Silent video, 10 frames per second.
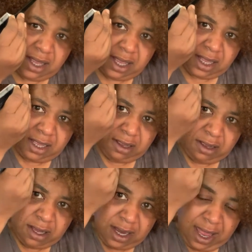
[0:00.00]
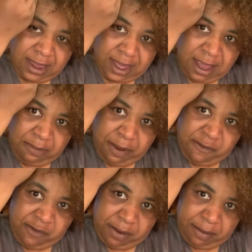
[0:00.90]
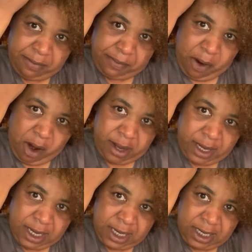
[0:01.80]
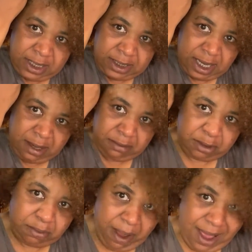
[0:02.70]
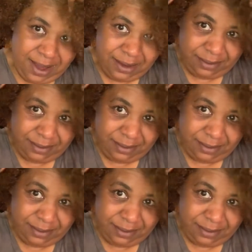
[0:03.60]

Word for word: It could, I think, be from parting it in the same spot.